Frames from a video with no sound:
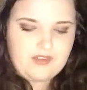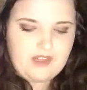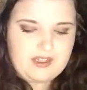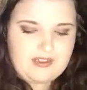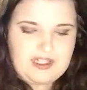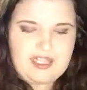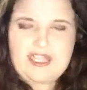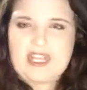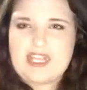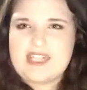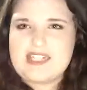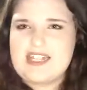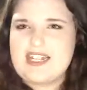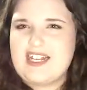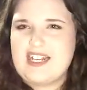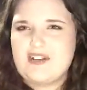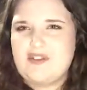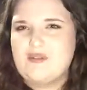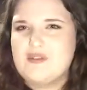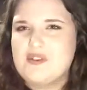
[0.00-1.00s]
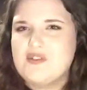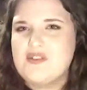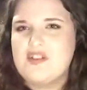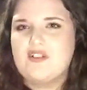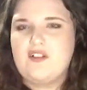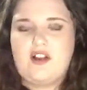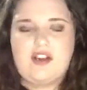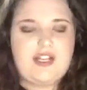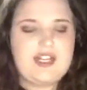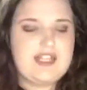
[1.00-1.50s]
like I said, I don't use a
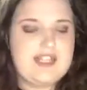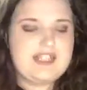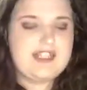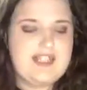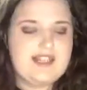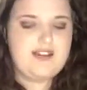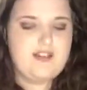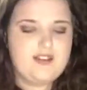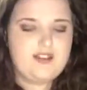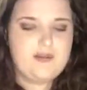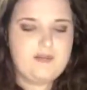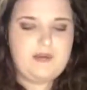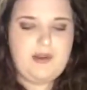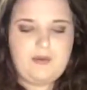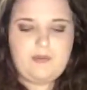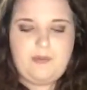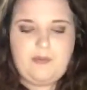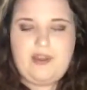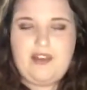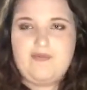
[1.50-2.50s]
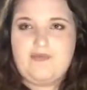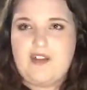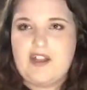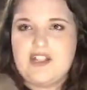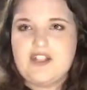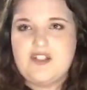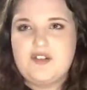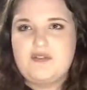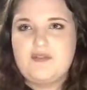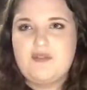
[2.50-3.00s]
lot of concealer, but if I
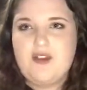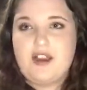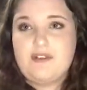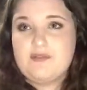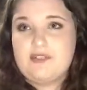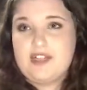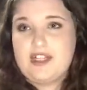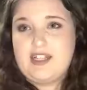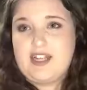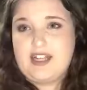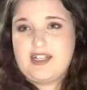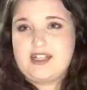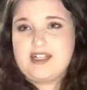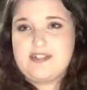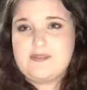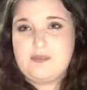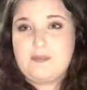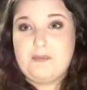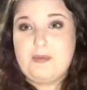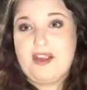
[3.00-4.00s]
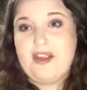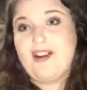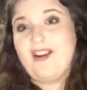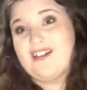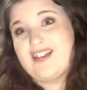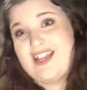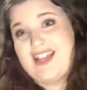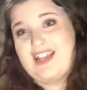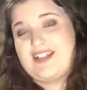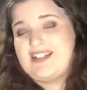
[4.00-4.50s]
do, I really like this one by
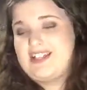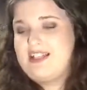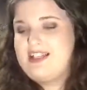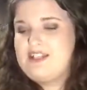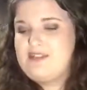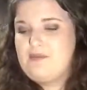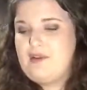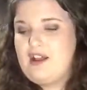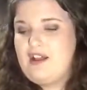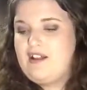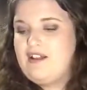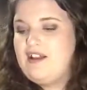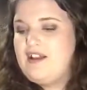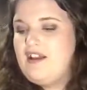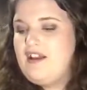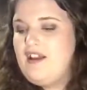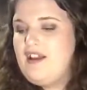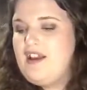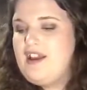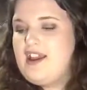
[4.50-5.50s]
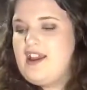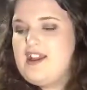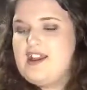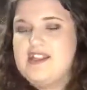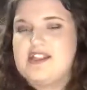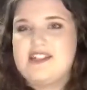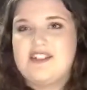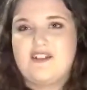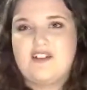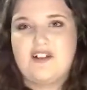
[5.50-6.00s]
Hard Candy as well, and
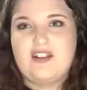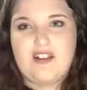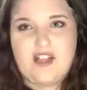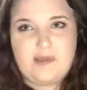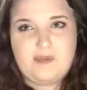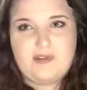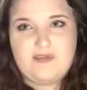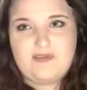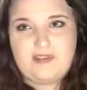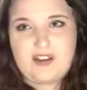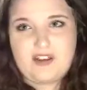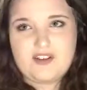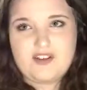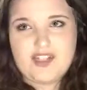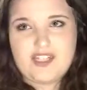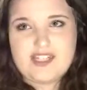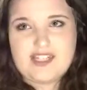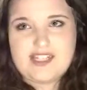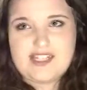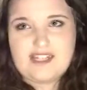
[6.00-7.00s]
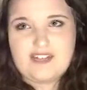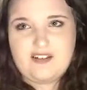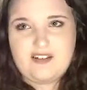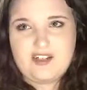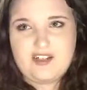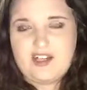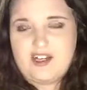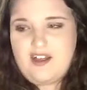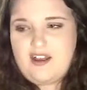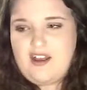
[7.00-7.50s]
it's their Glamouflage
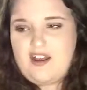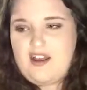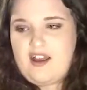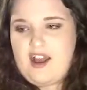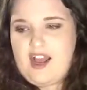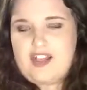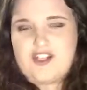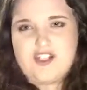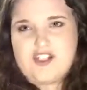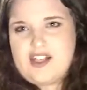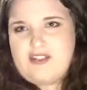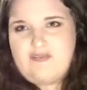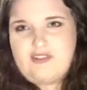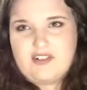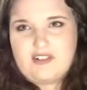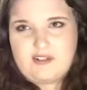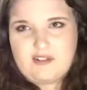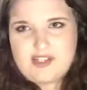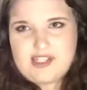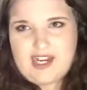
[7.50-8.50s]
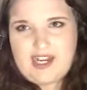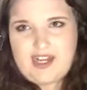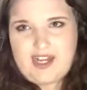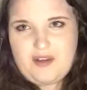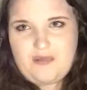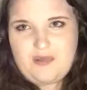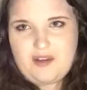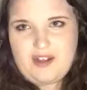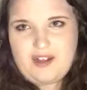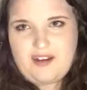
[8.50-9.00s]
concealer. I just have a little
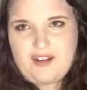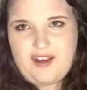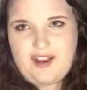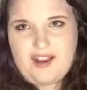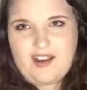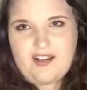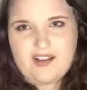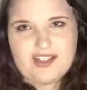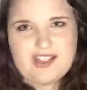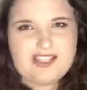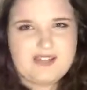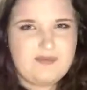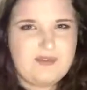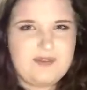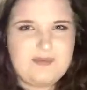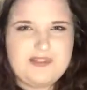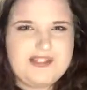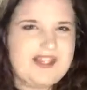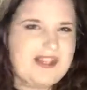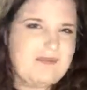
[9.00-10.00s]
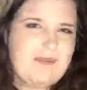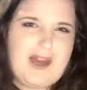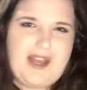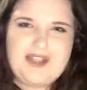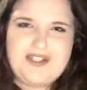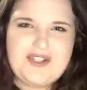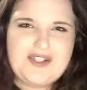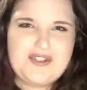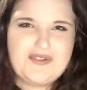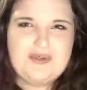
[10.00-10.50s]
tiny one. I got this when it was like
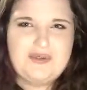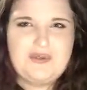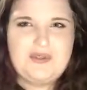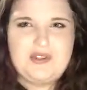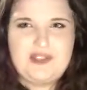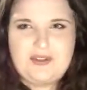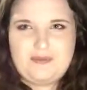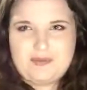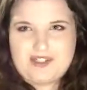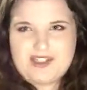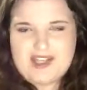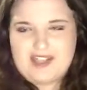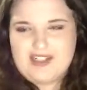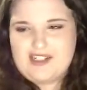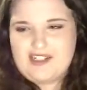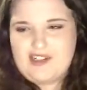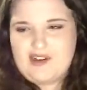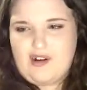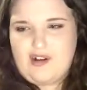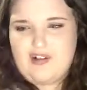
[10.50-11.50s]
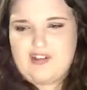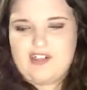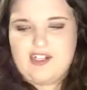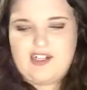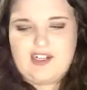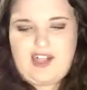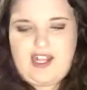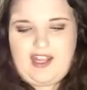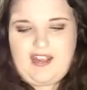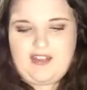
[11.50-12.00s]
back to school, and it was like
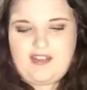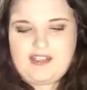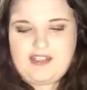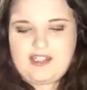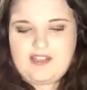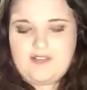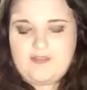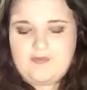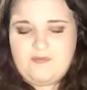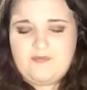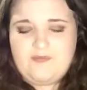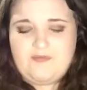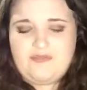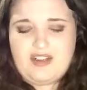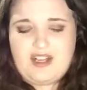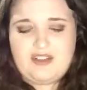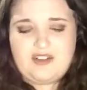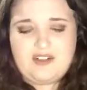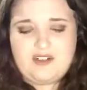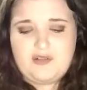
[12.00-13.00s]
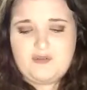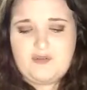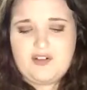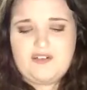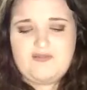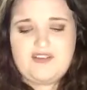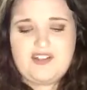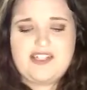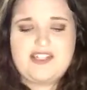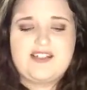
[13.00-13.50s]
$1, and a little bit
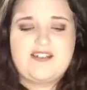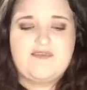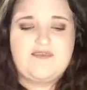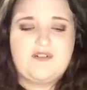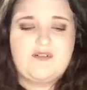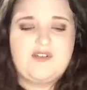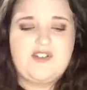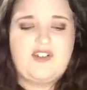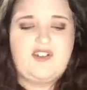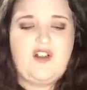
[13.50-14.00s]
of this stuff goes a